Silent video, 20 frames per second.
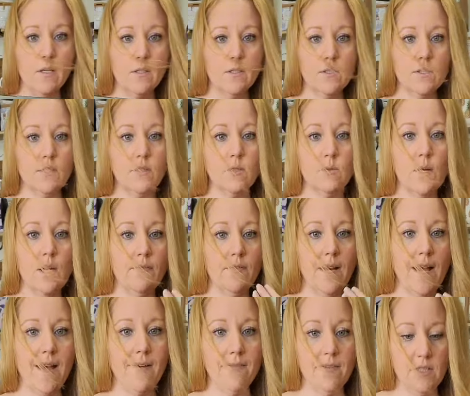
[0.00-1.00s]
So
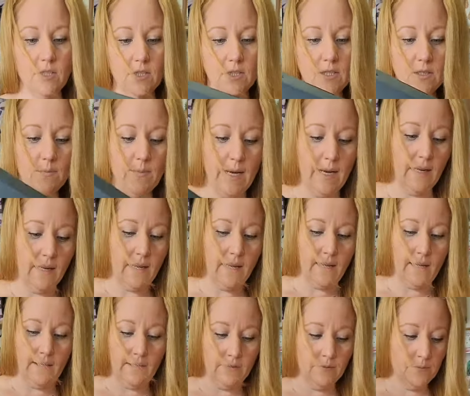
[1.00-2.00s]
12.5 inches by
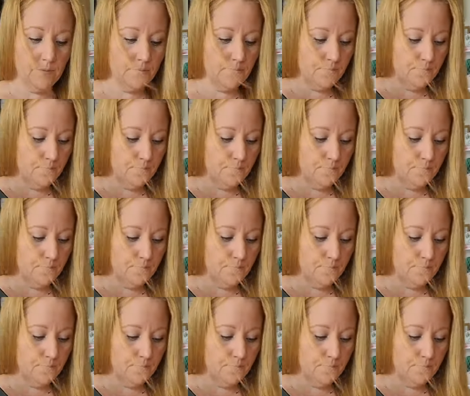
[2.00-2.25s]
9.